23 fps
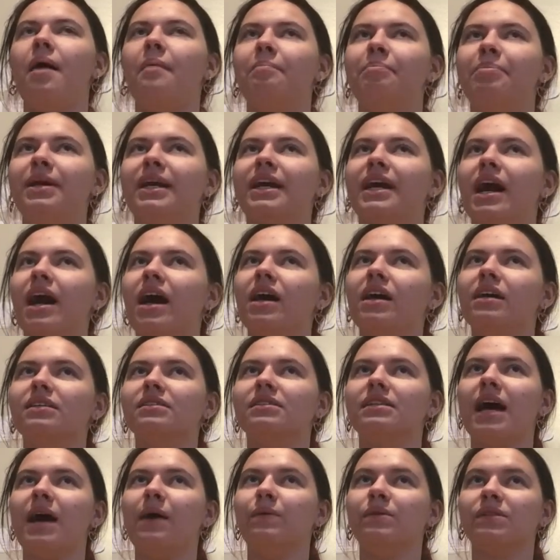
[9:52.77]
because
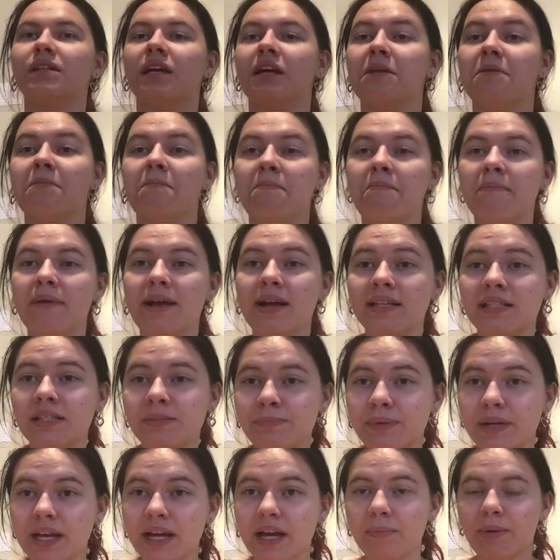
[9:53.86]
I was going to miss
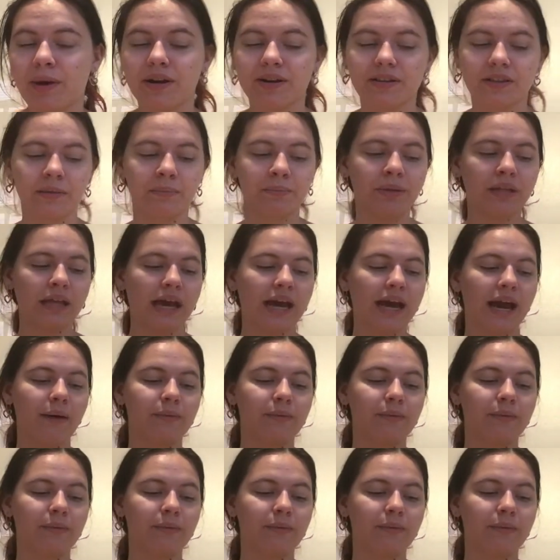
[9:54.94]
being a part of the play.